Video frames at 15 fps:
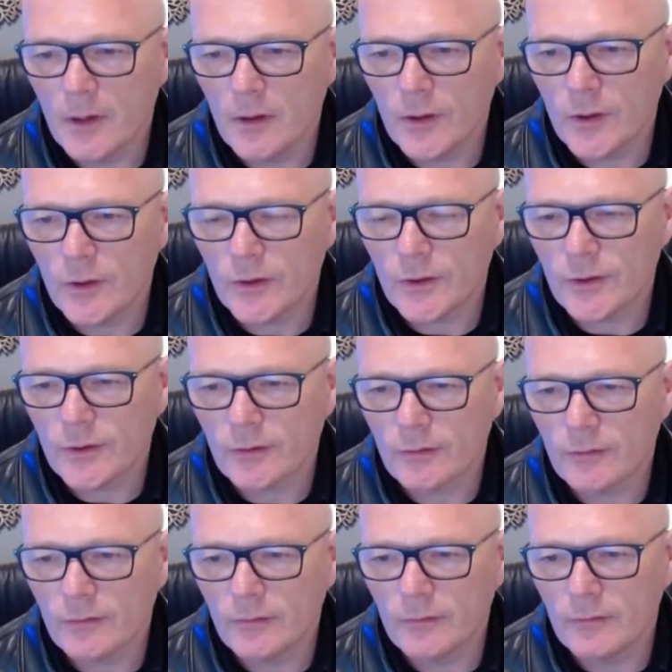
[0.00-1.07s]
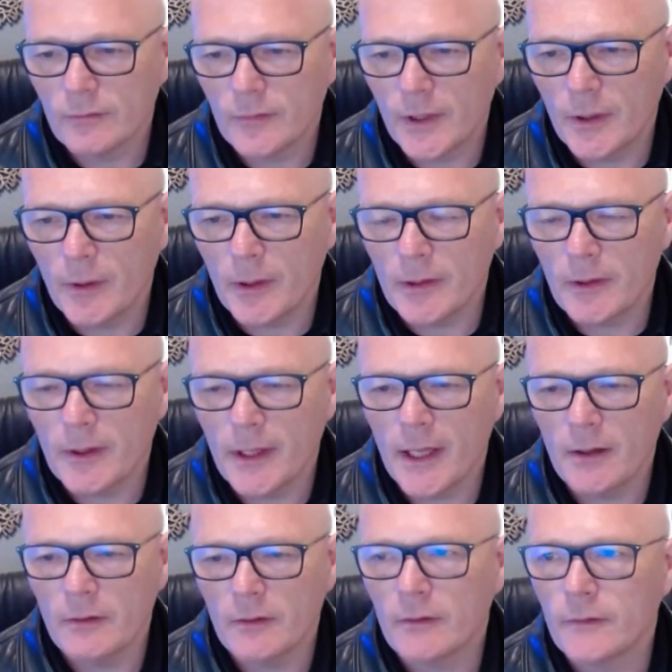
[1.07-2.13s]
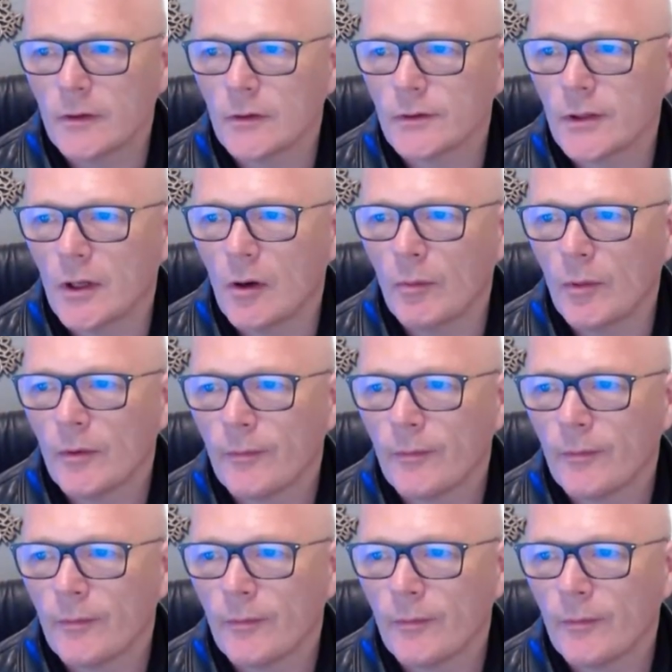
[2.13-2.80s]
Just do it to the end of the full stop.